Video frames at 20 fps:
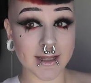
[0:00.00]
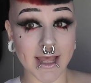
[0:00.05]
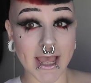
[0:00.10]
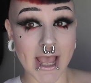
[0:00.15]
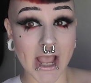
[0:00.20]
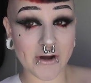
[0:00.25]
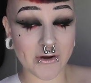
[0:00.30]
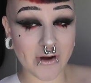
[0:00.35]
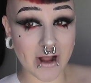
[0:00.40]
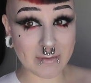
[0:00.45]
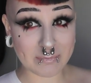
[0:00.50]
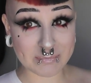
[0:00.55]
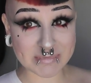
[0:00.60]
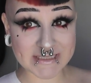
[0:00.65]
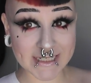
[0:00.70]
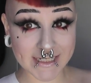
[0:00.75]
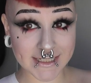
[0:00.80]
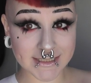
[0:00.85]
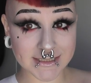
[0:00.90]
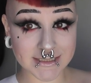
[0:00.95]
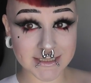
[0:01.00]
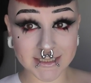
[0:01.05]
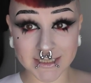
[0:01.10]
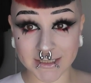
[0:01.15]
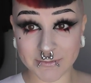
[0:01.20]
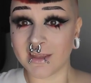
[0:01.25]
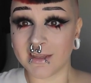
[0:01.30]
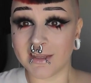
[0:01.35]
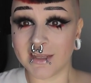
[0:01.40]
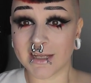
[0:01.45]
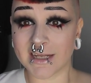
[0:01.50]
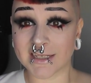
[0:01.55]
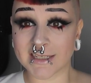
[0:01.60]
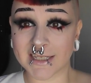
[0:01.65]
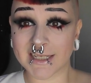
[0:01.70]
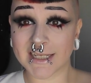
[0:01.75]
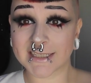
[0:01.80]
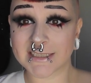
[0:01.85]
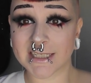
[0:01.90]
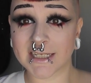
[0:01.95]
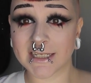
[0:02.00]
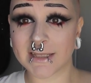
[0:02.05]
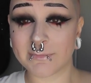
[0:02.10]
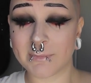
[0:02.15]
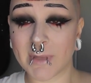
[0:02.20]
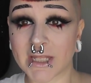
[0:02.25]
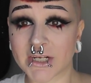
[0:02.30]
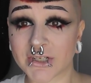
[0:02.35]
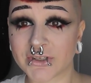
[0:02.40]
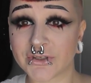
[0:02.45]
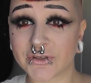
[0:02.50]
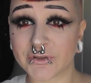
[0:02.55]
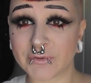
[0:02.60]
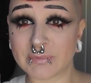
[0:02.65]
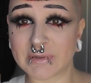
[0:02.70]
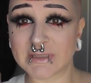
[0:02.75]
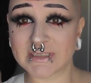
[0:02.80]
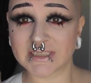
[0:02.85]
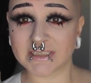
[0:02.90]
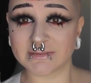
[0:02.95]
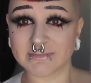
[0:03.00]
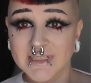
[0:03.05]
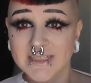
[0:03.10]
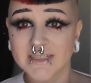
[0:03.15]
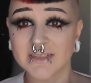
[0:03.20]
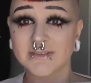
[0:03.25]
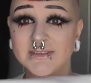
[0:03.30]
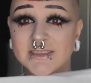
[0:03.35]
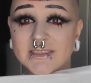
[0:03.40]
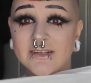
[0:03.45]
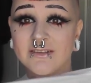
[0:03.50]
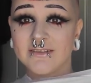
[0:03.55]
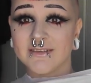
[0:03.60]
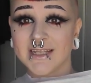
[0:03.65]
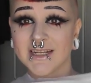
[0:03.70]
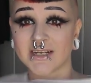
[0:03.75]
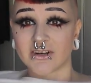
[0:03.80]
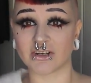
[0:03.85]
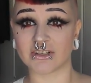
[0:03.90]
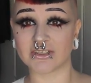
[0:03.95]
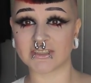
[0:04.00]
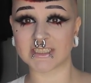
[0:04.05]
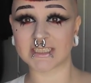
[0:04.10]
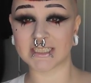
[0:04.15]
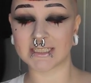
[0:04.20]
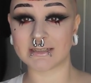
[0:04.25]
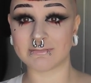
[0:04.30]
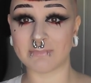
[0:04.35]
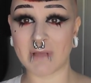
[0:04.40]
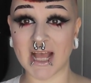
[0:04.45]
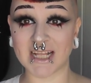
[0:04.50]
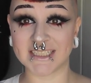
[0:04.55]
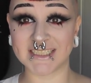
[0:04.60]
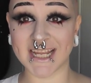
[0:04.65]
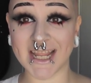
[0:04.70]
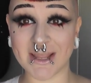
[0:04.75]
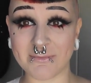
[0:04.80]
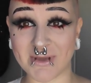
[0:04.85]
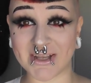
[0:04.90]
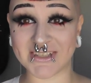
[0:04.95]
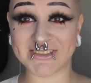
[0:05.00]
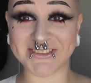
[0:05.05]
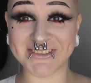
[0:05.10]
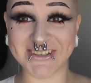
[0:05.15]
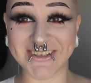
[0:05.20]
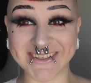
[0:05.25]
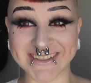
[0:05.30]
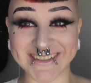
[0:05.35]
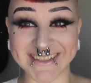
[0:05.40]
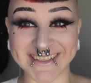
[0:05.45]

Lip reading: hair update. yeah, I guess I better go put some clothes on that aren't pajamas.